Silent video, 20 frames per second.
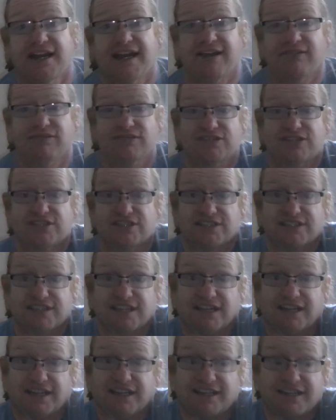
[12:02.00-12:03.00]
outer
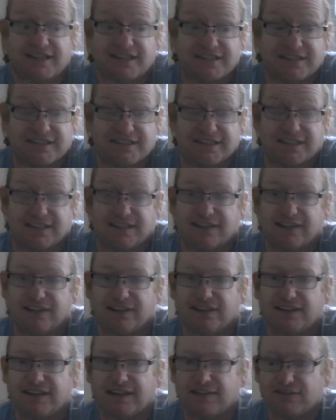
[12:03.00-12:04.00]
side
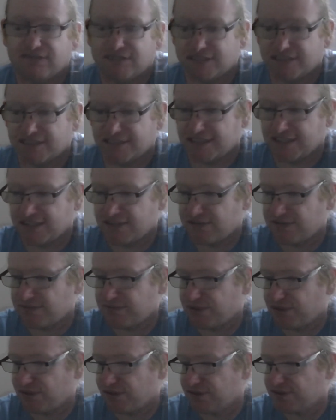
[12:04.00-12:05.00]
of the
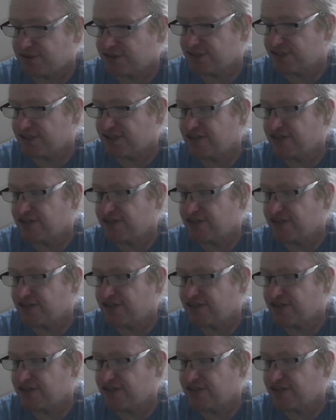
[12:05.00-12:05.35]
plugs